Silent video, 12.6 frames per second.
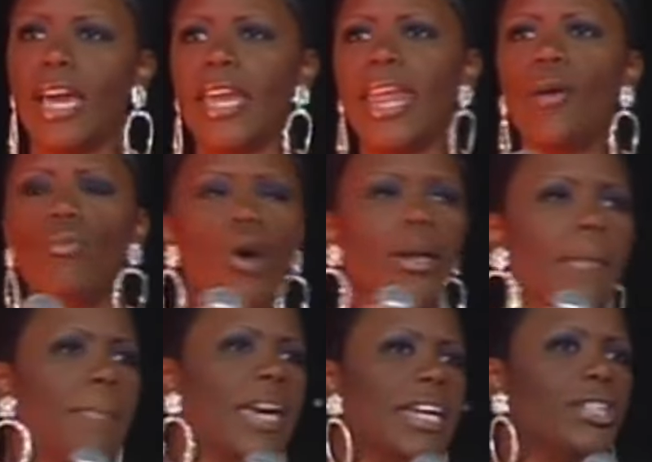And they want
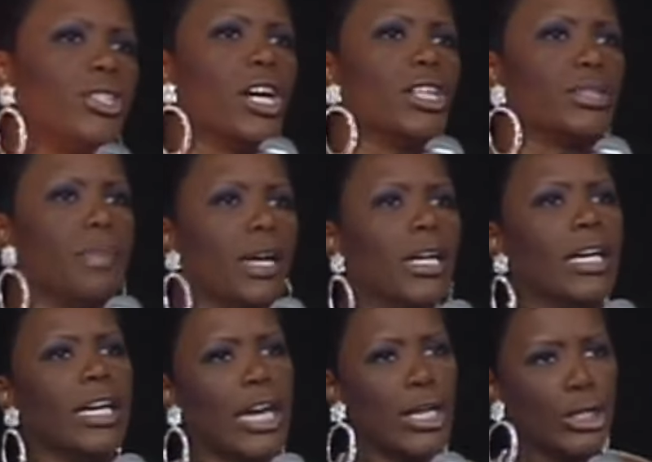to be judgmental
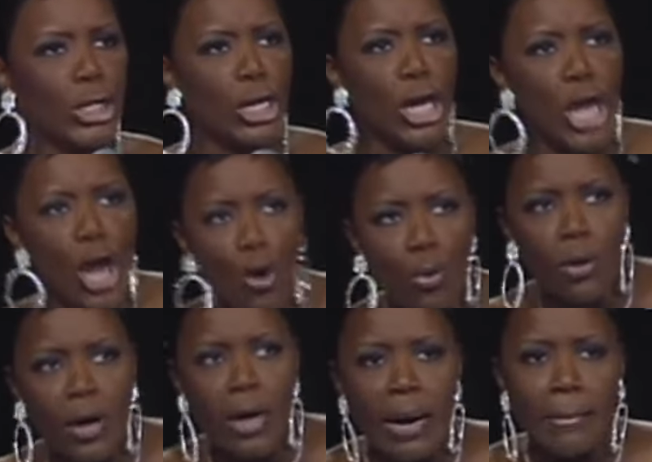against you,
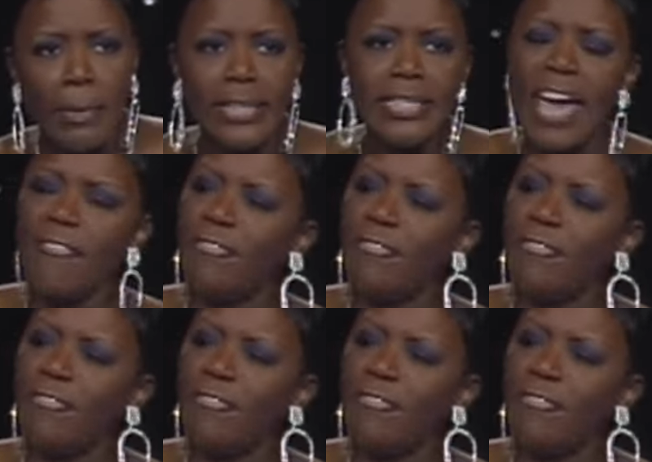but they